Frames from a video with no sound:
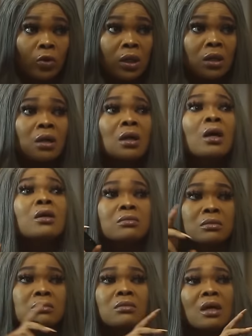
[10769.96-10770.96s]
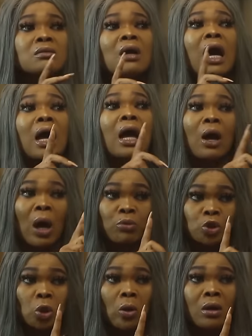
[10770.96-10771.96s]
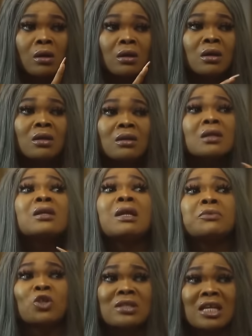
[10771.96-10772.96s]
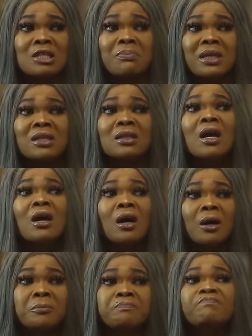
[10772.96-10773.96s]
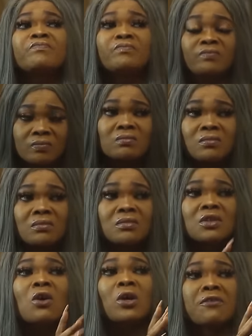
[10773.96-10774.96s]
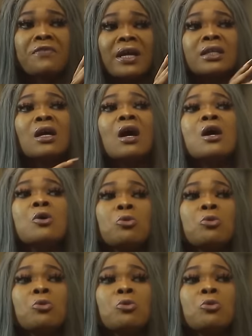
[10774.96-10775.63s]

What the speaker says: Okay. I will talk. Let me just explain. Okay, fine.